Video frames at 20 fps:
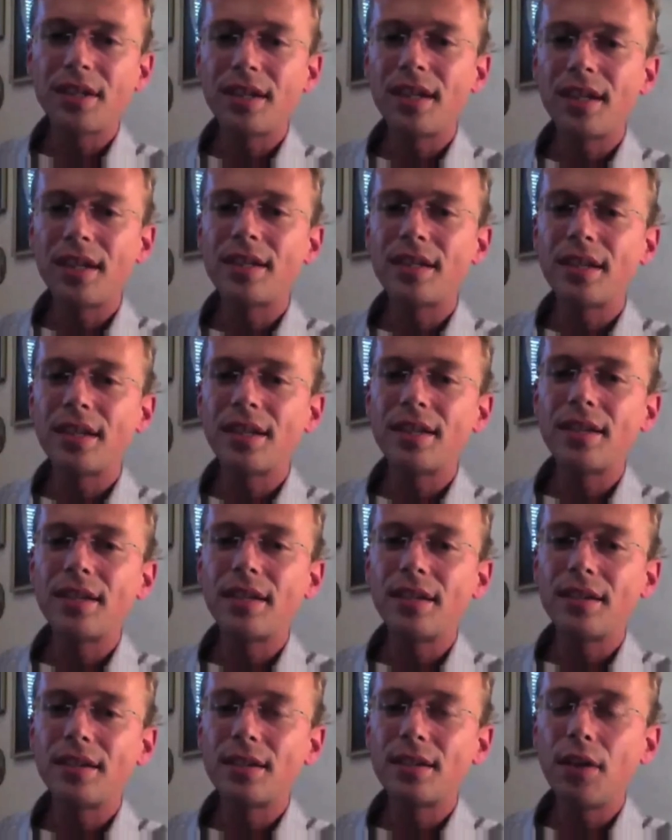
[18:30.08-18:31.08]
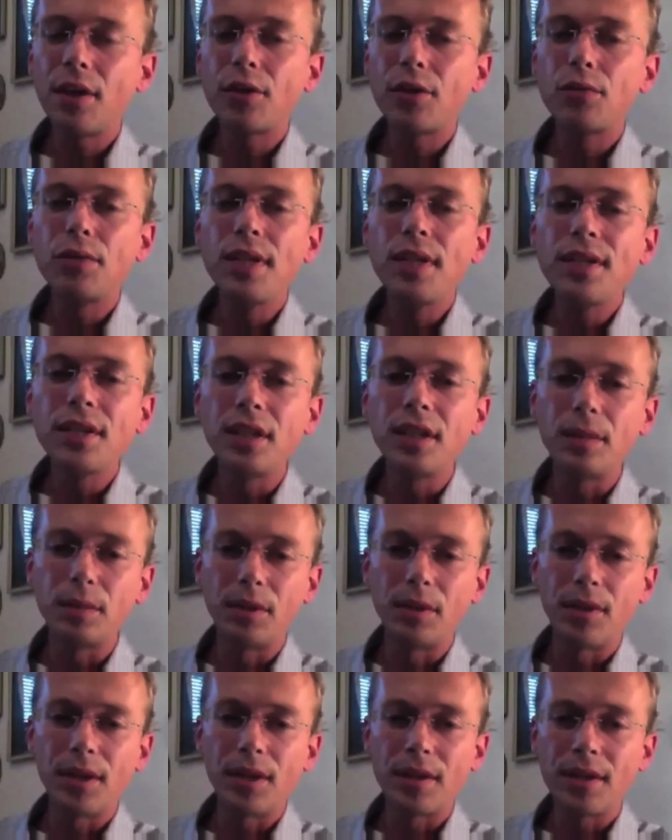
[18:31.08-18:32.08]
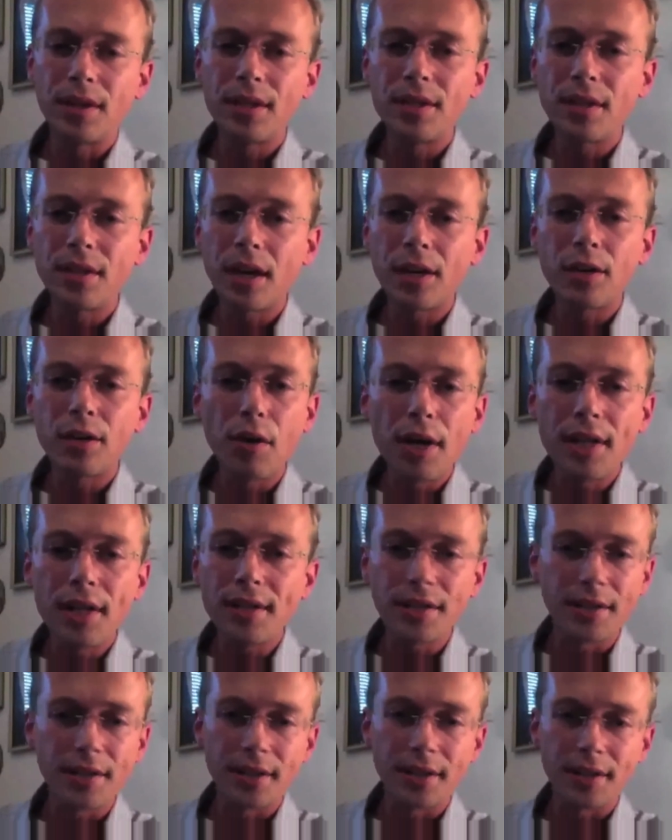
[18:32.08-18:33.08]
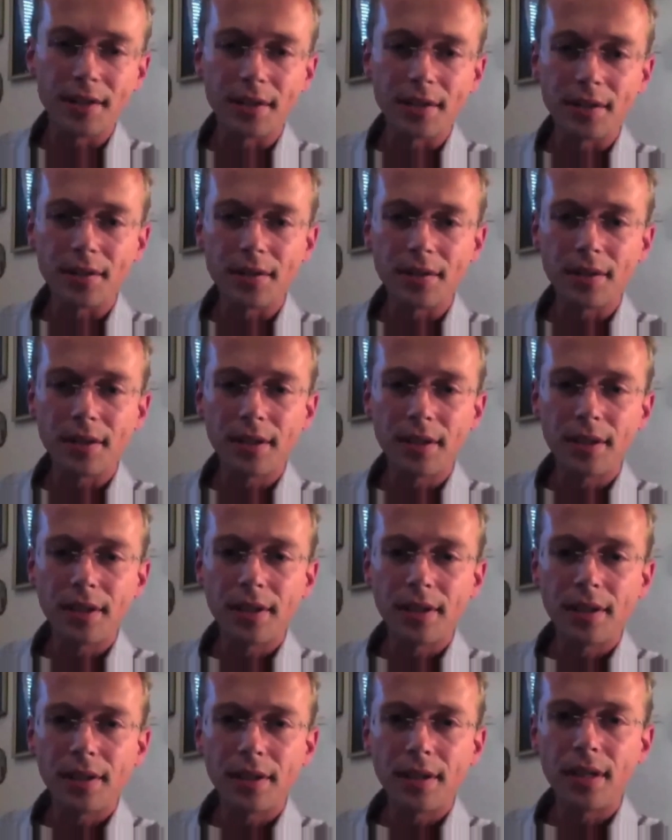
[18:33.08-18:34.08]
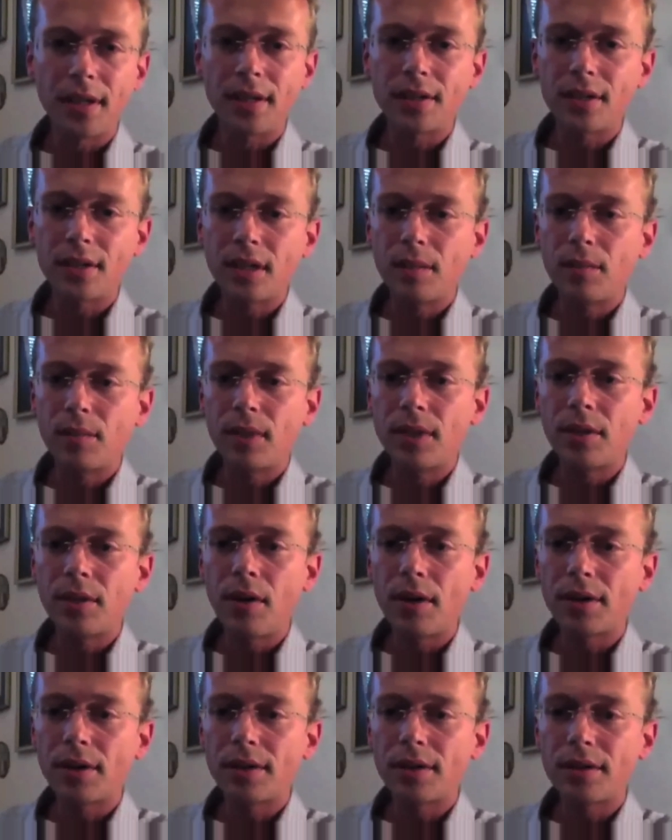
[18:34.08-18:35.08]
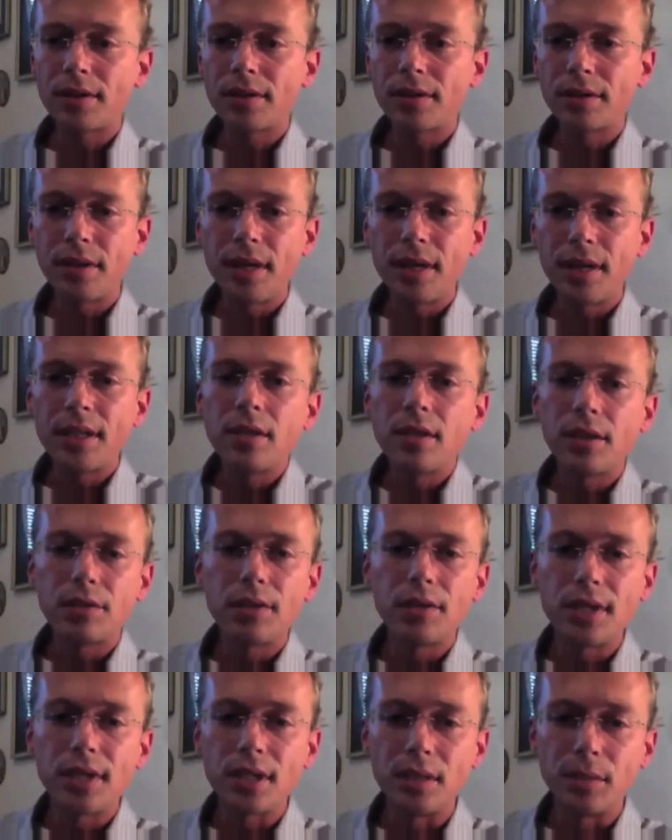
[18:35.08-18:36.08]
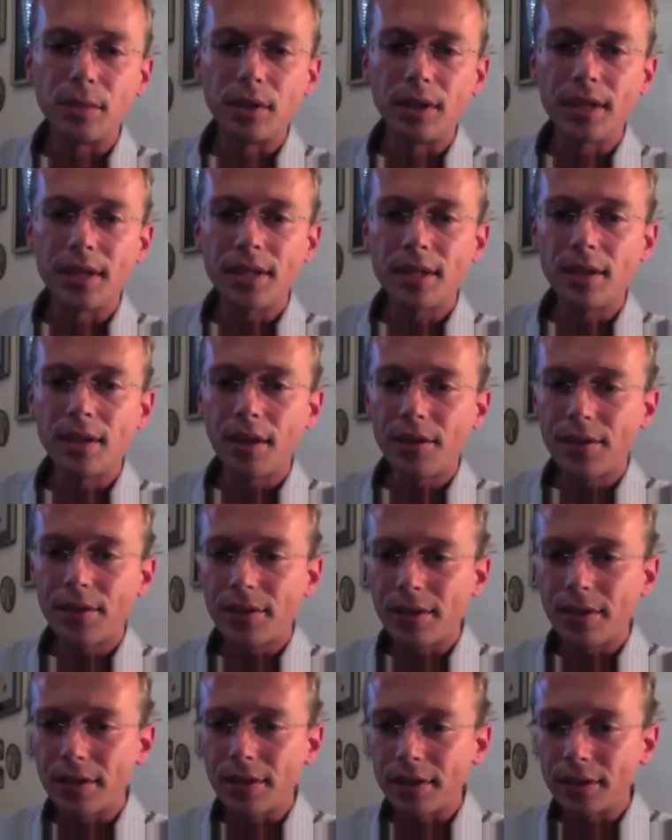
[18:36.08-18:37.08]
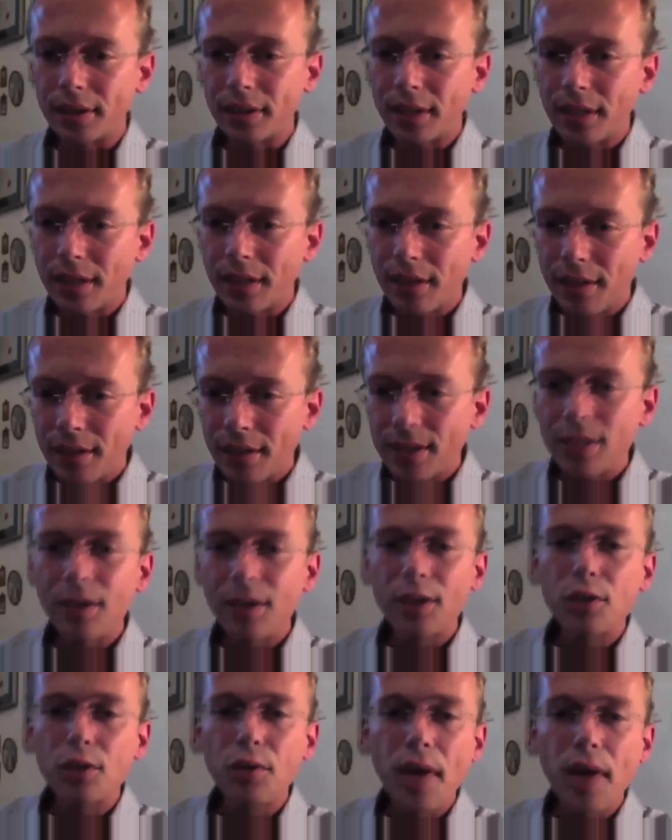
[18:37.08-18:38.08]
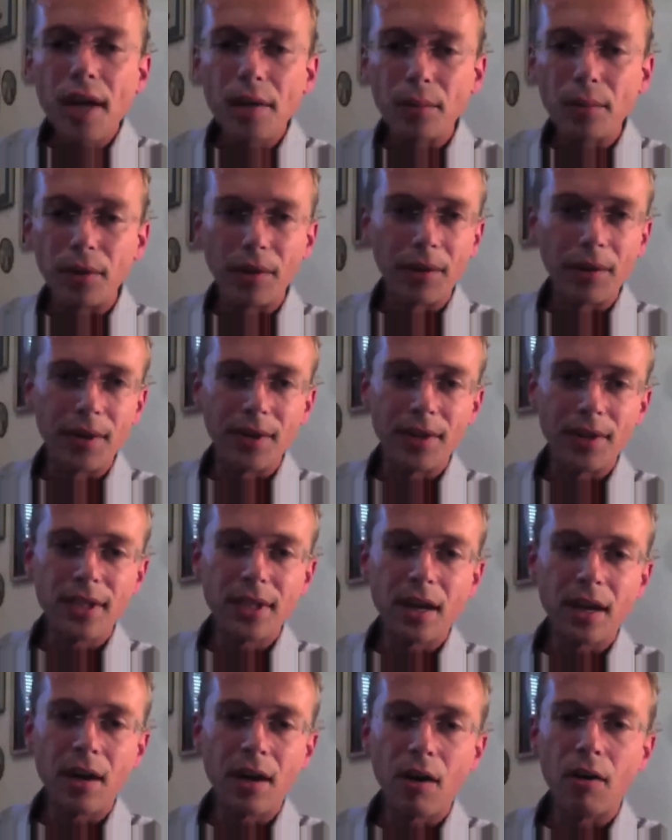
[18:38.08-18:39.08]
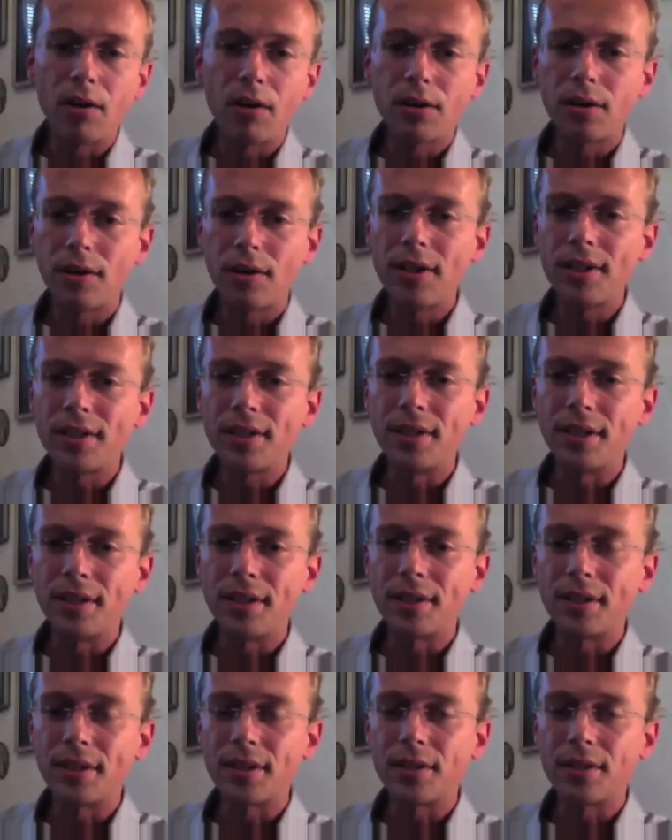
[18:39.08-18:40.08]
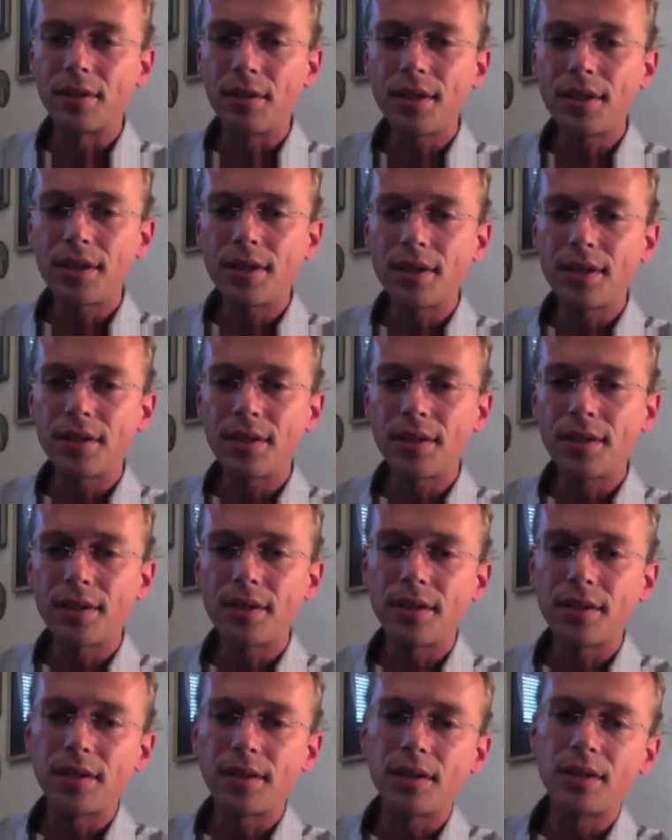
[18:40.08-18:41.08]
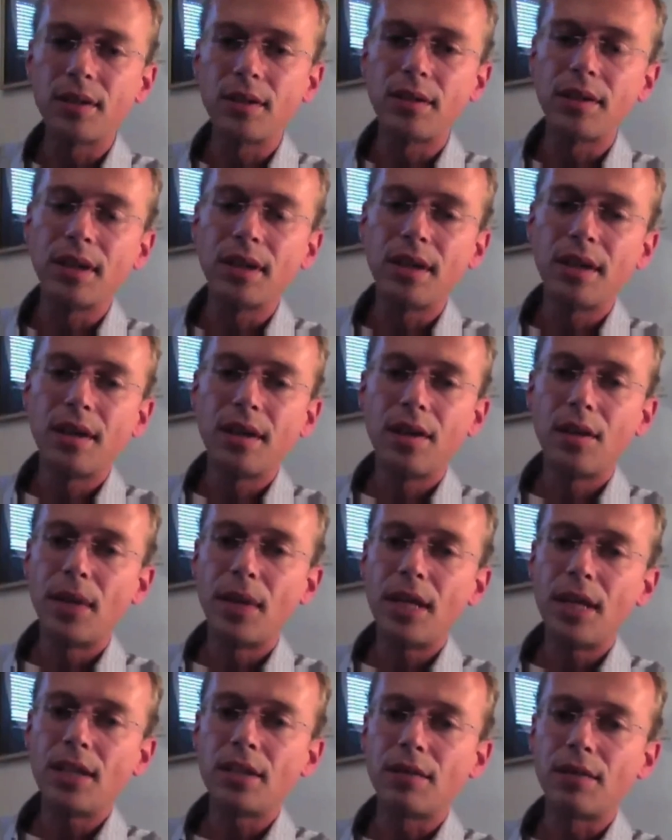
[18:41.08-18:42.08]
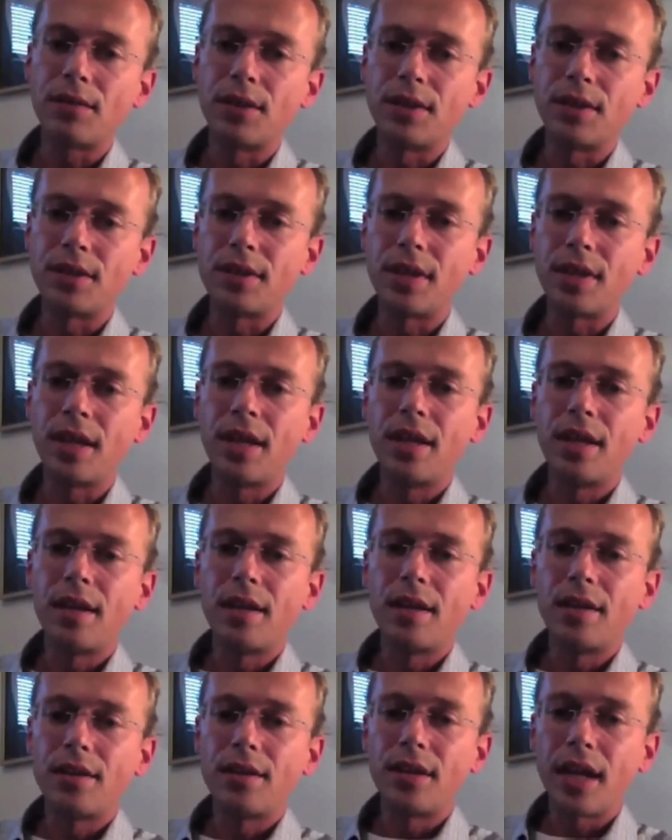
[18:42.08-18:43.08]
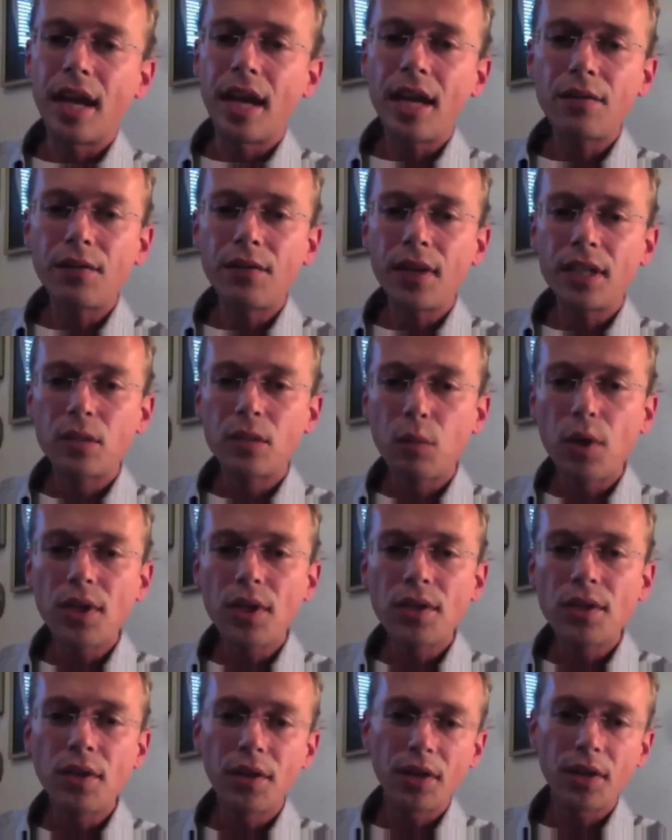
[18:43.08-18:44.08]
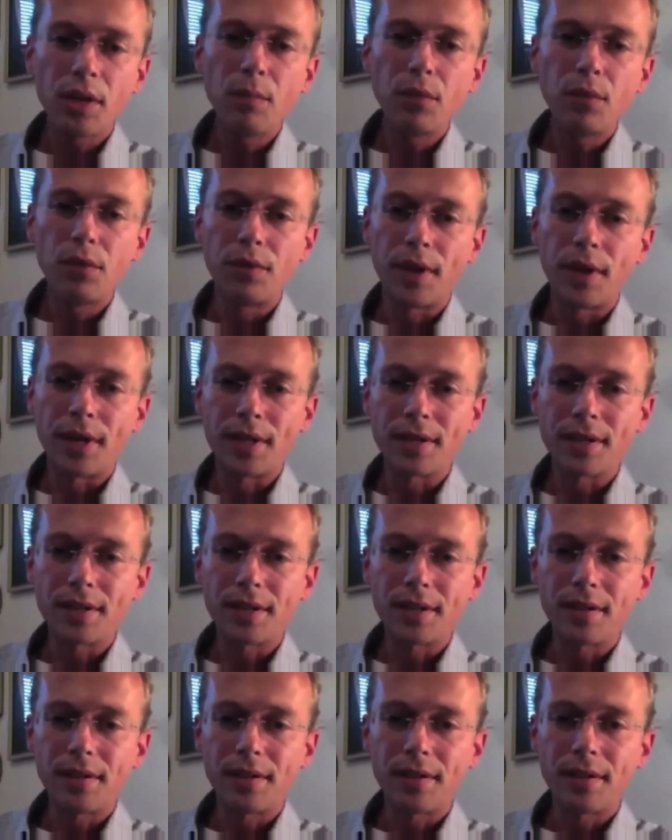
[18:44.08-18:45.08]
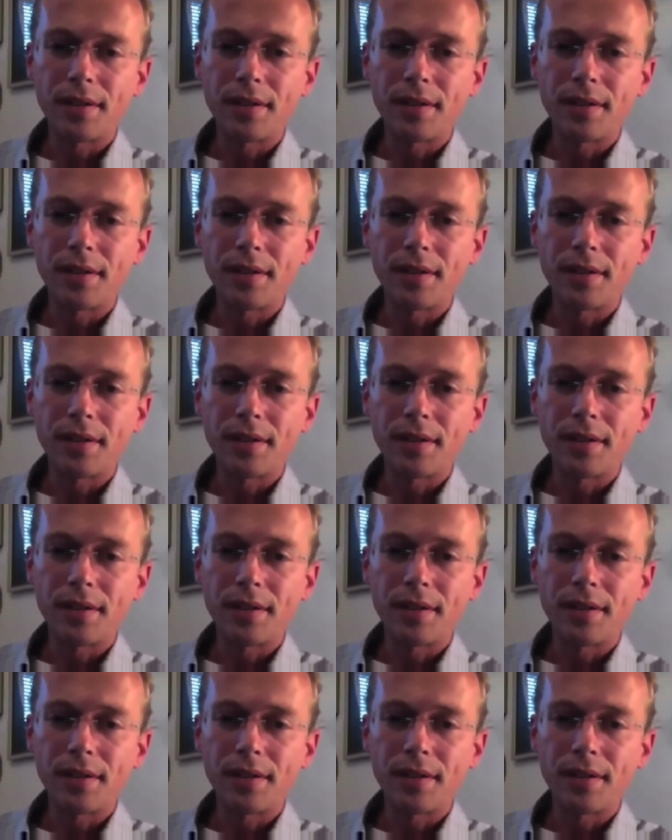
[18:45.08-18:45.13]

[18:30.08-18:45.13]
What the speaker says: it's not reasonable that these are coincidences. It's simply not. It's not reasonable. It's not credible that these are all coincidences. So this is the base of this. The air defense was not improvised.